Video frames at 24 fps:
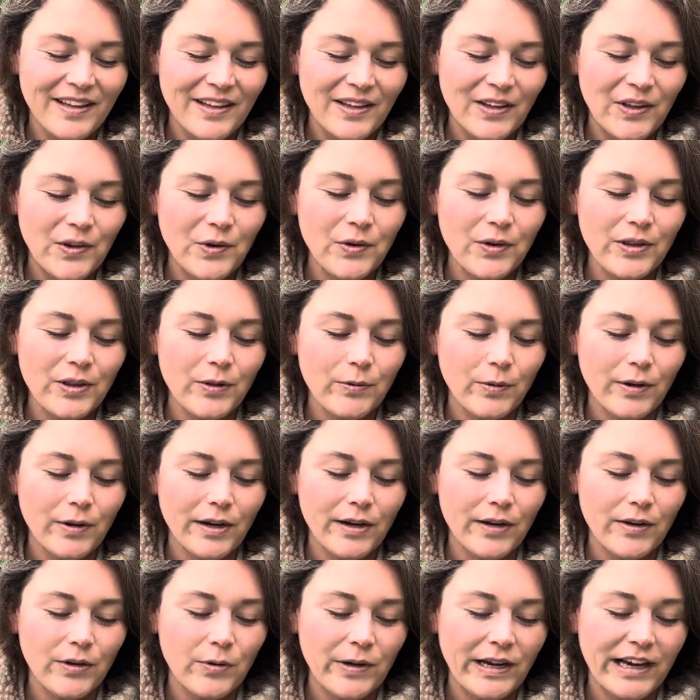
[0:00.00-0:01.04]
You are the one
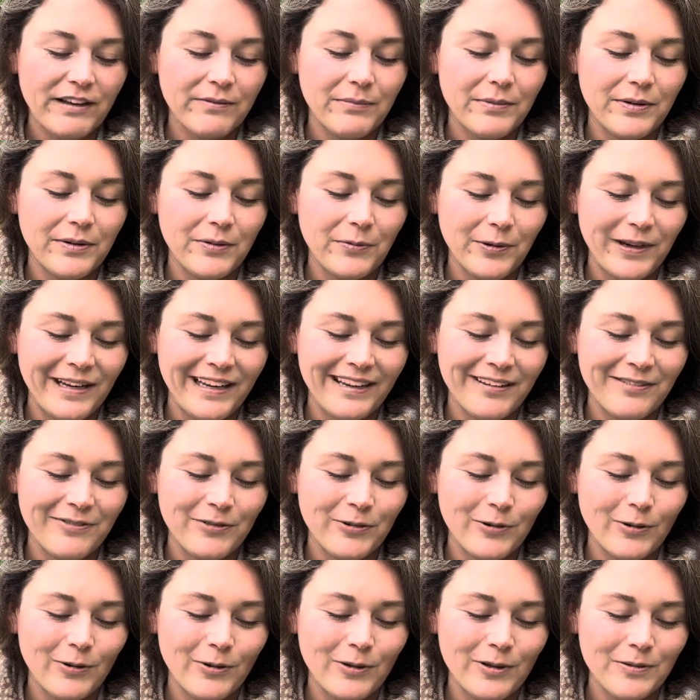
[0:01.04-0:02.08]
you have been waiting
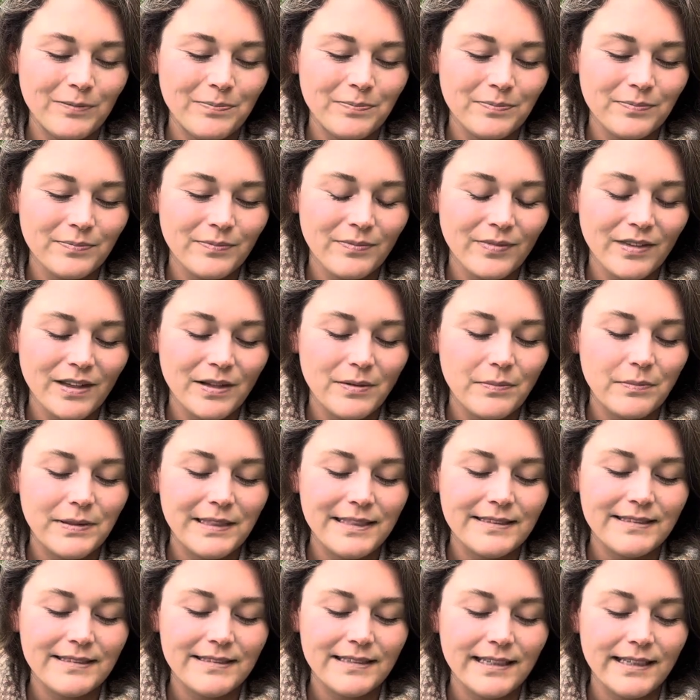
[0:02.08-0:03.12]
for. Be
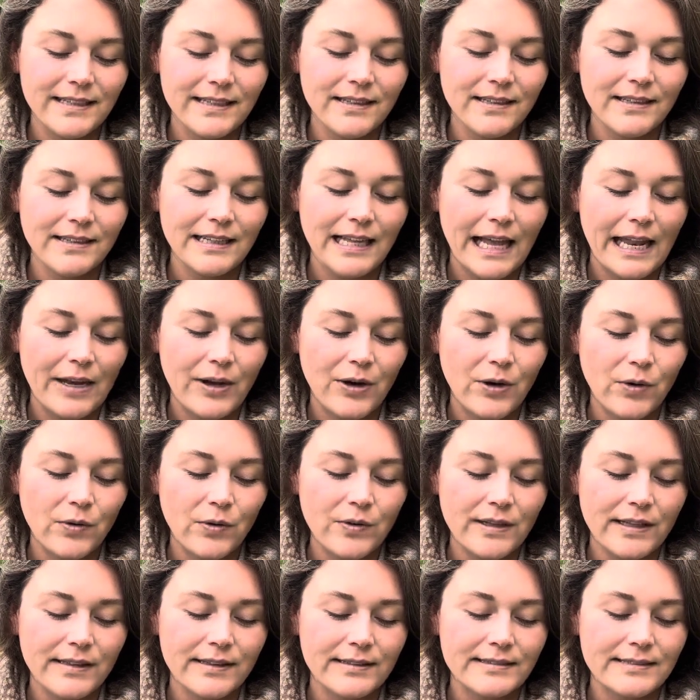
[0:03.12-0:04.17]
still and know
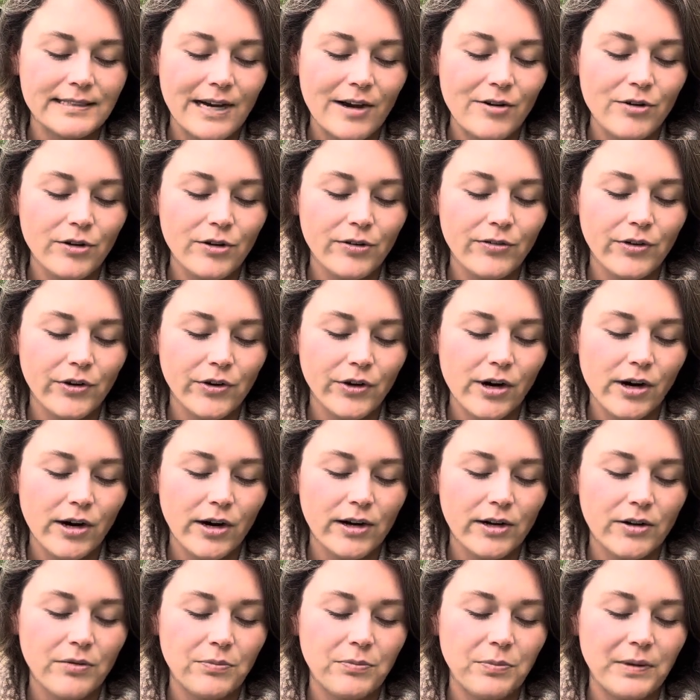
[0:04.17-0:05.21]
that the sound of your
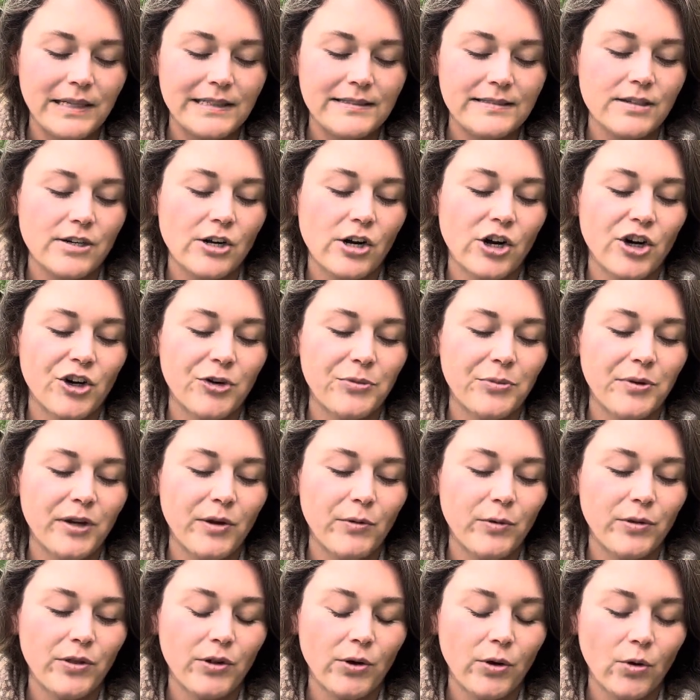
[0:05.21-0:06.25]
heart beats in harmony
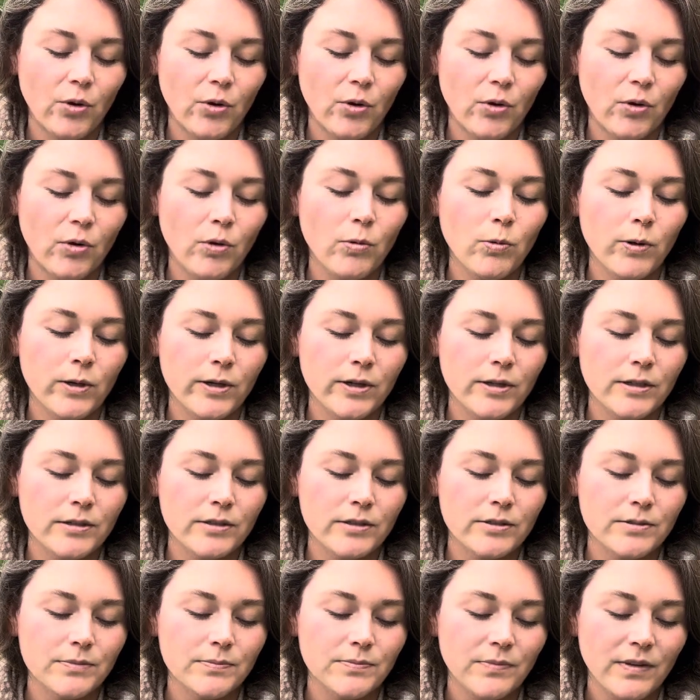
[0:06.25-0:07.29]
with the whole world.
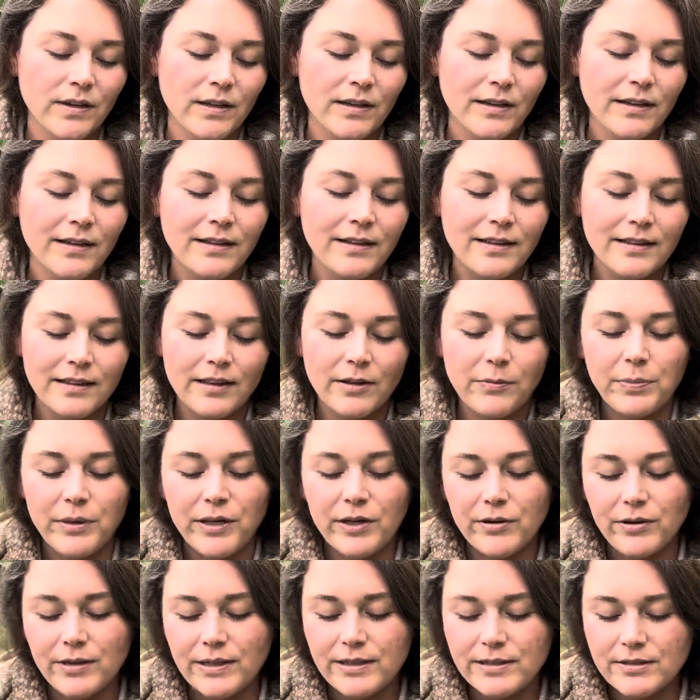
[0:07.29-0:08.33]
The
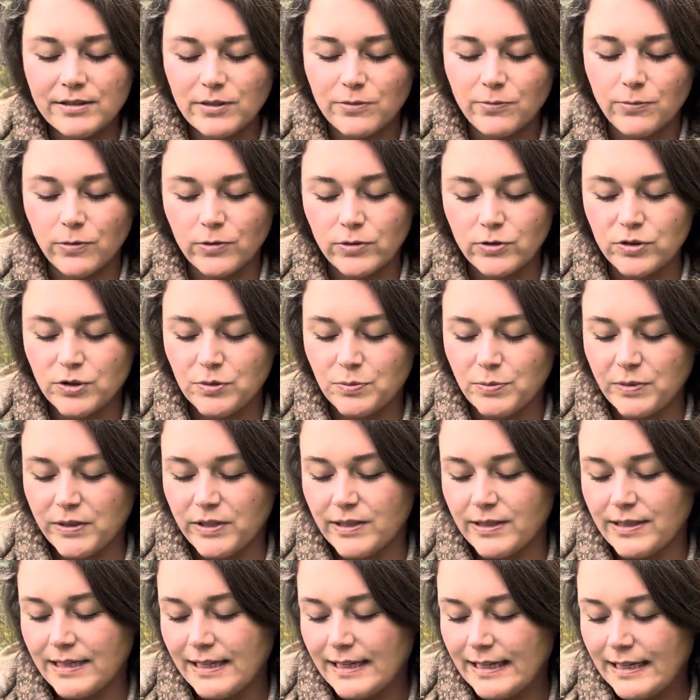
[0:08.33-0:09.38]
appearance of Wolf
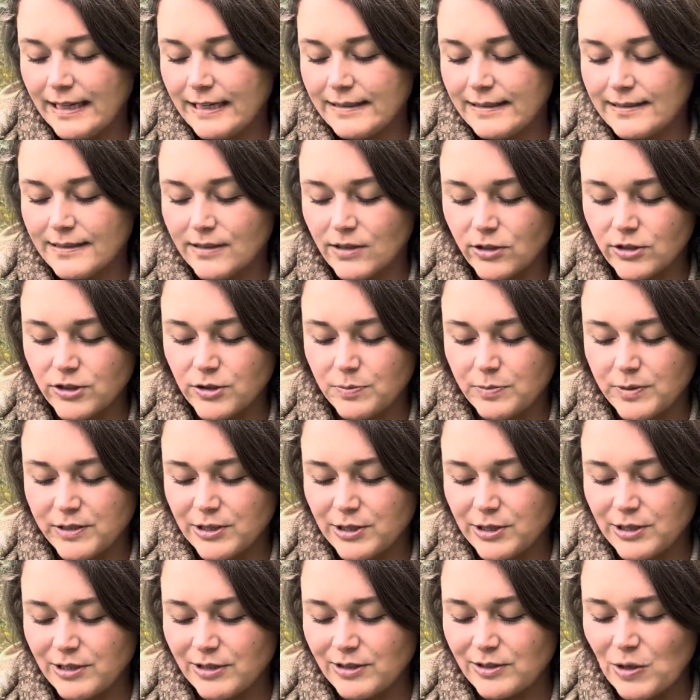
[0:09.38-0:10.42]
Spirit is an
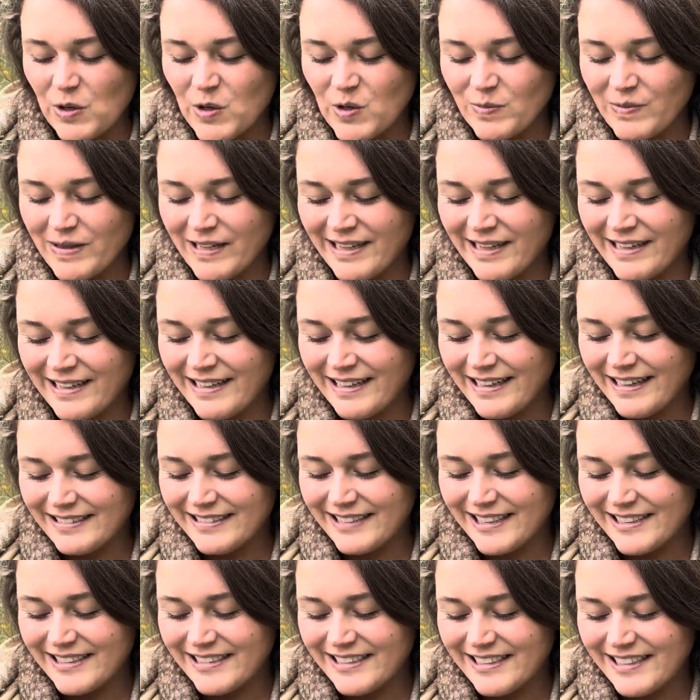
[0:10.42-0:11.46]
auspicious omen
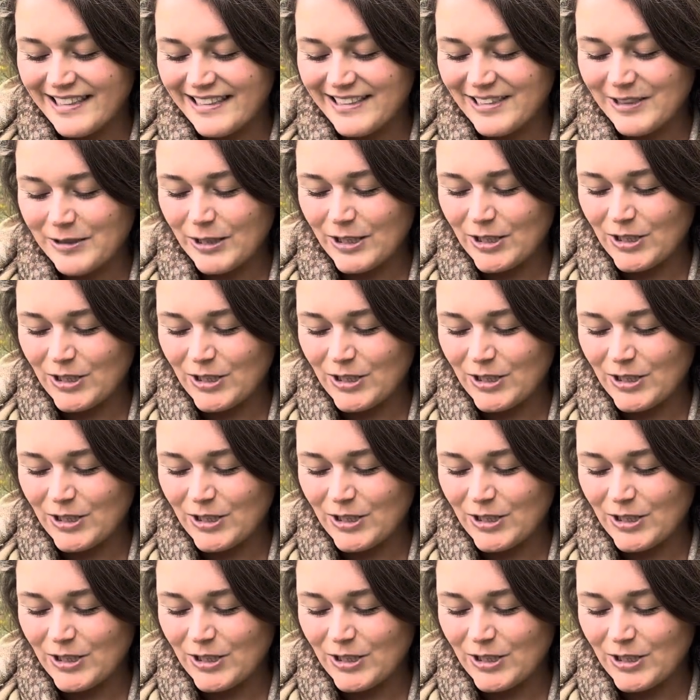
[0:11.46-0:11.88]
that says you are